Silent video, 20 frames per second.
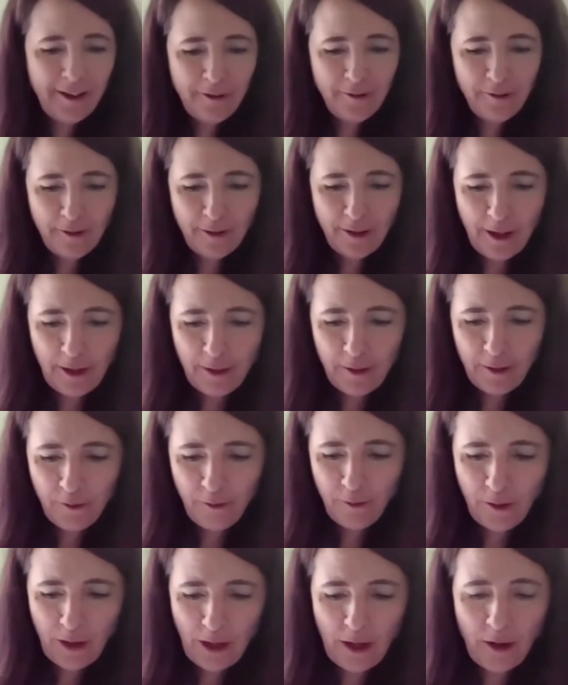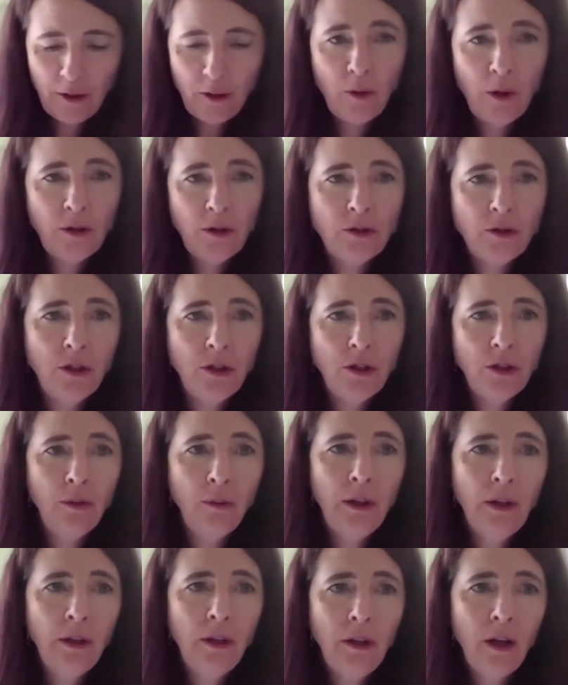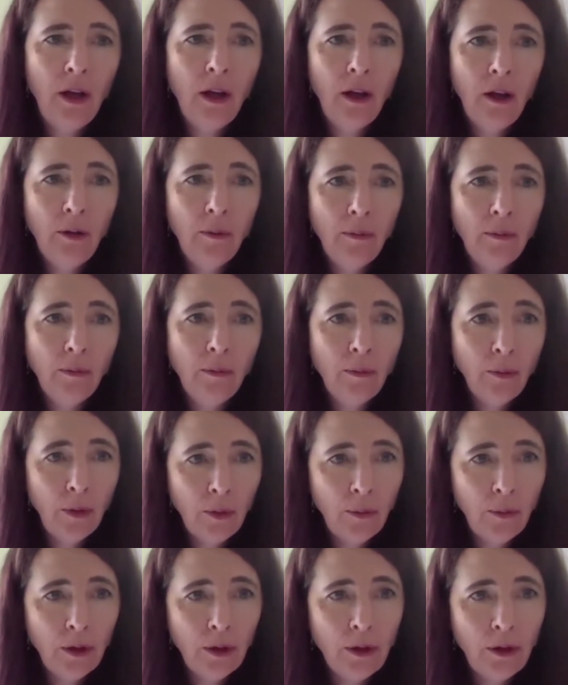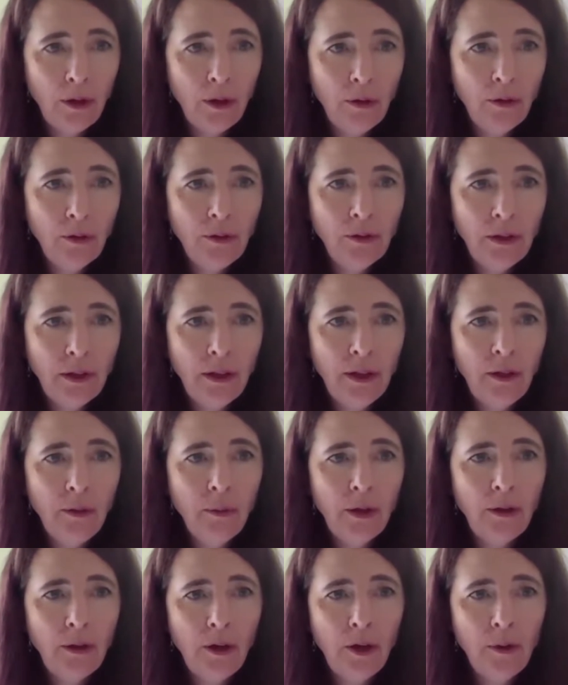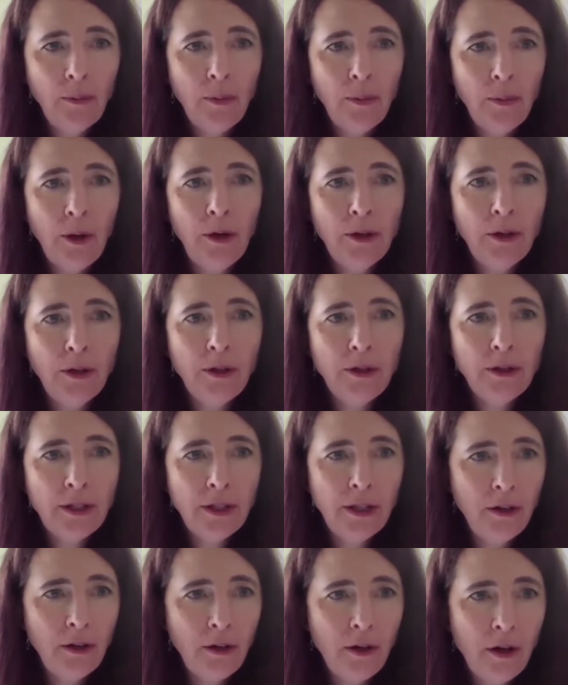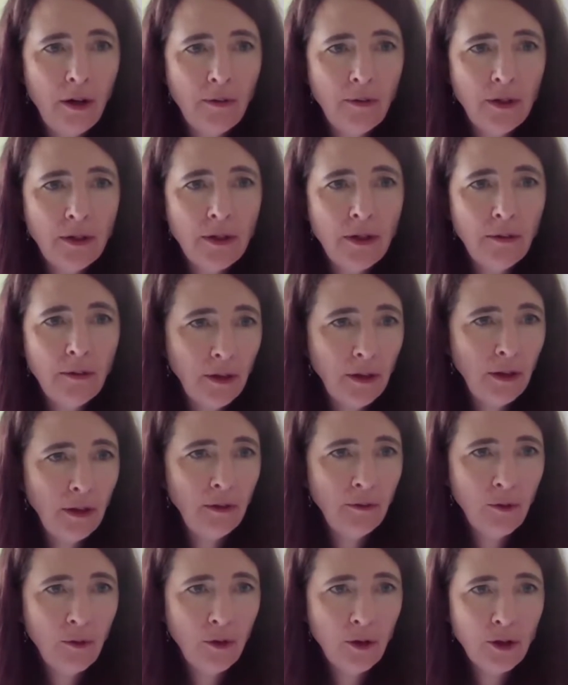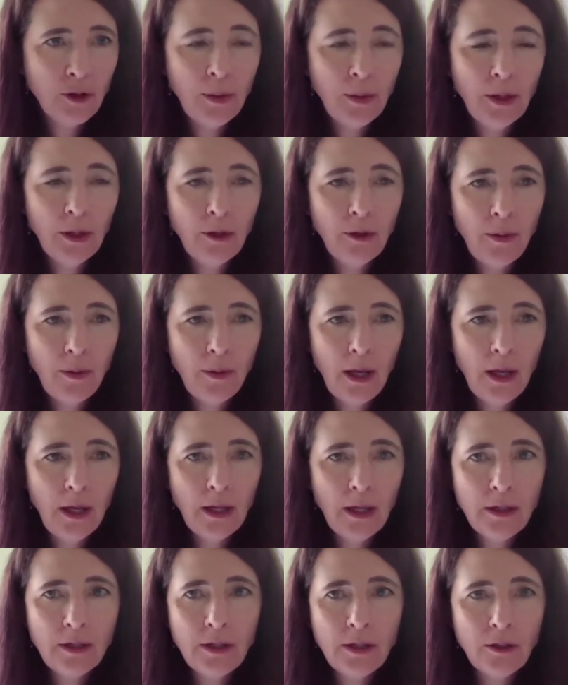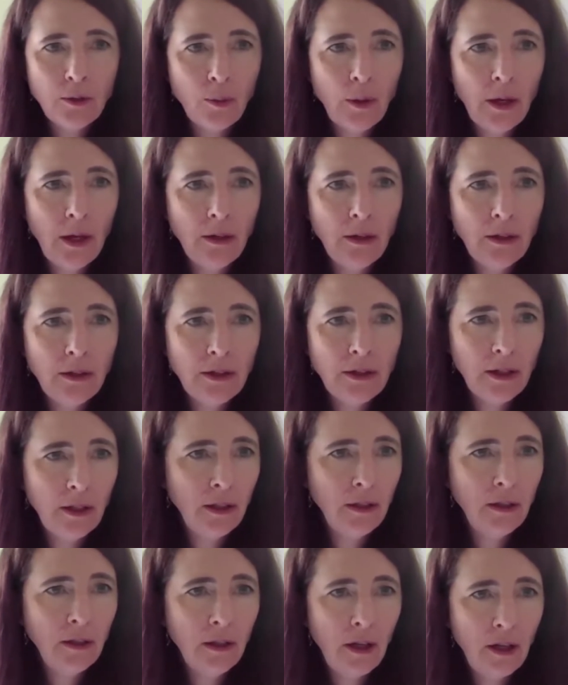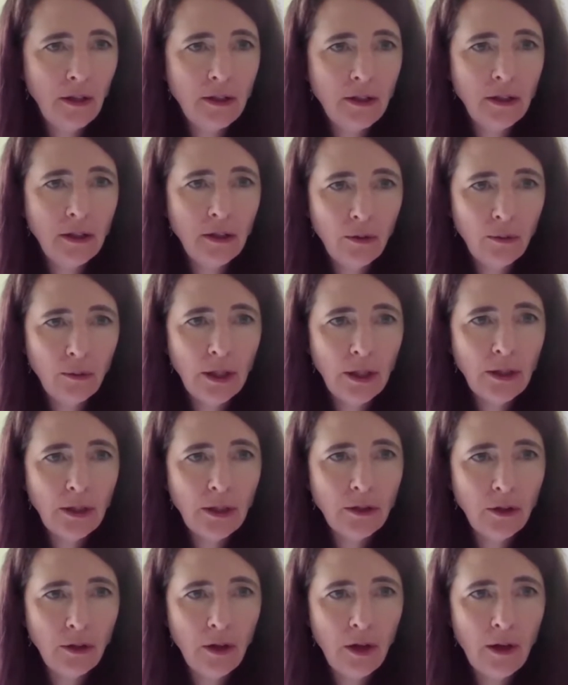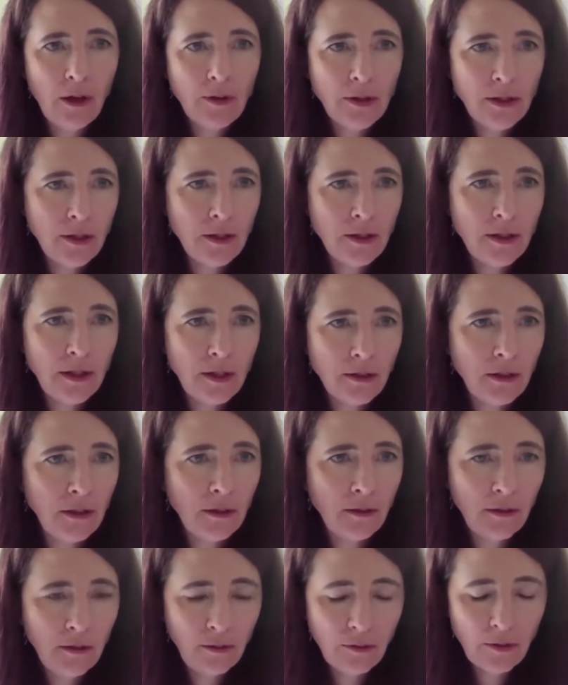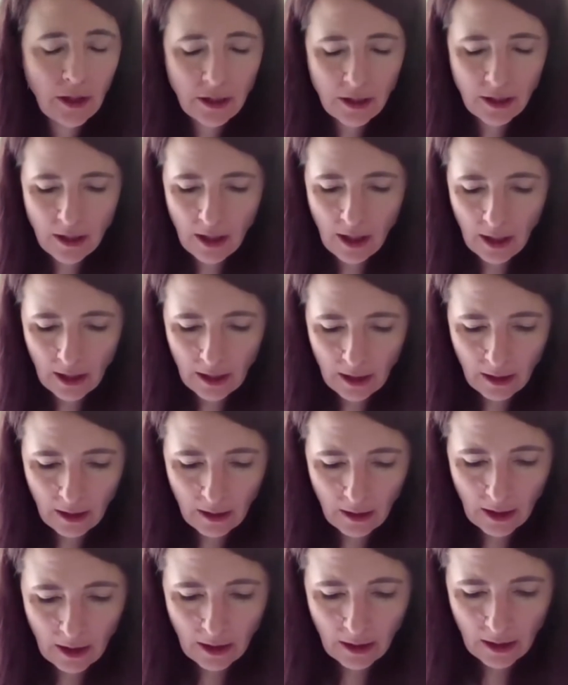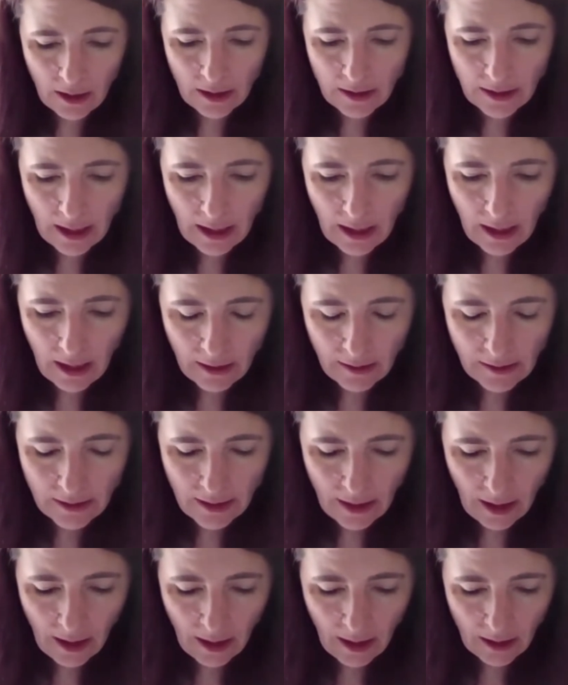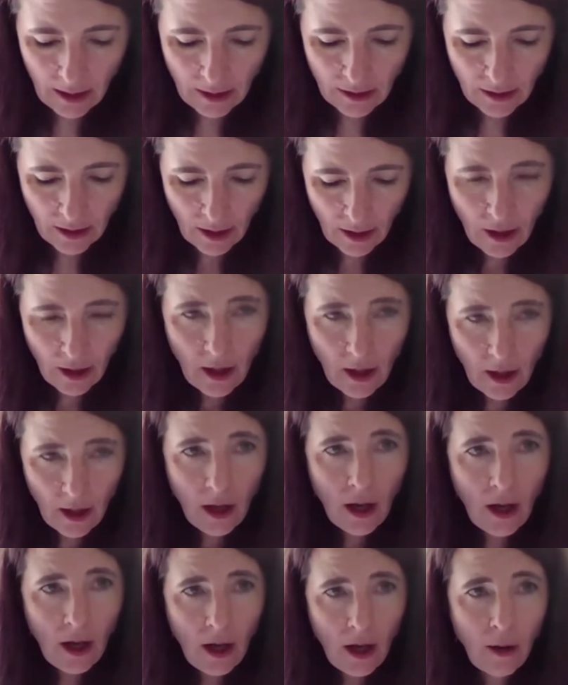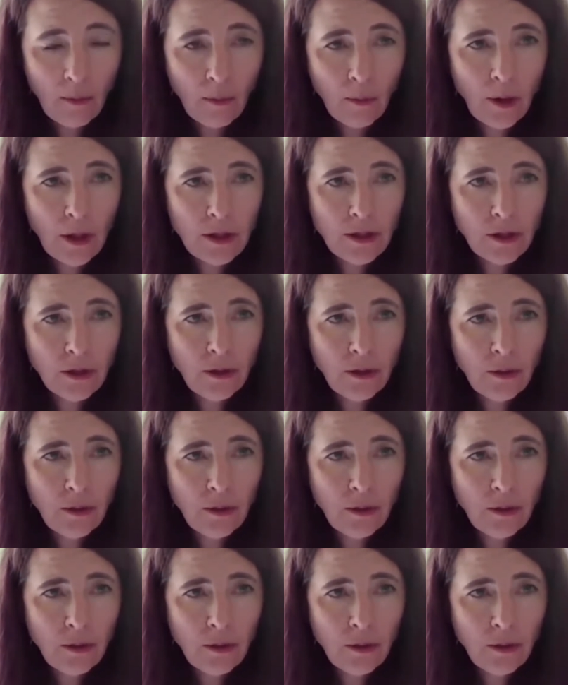Thank you for that question. We work closely with our partners in our Office of Enforcement and Compliance, as well as in the regional offices, as in Region 9 in this case. And we